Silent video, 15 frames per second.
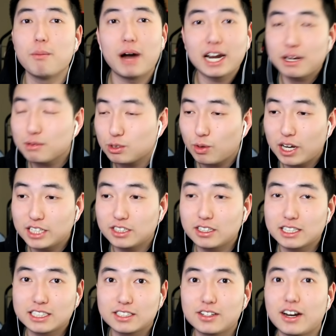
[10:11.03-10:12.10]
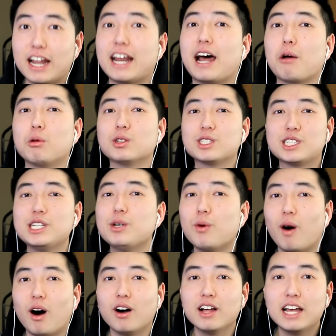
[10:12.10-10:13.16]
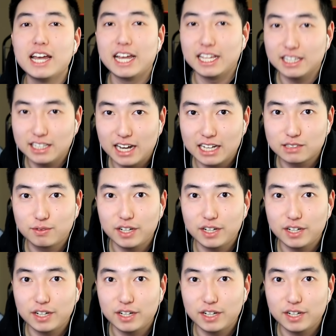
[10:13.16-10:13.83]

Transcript: My name is Rage Elixir, and I will see you all in the next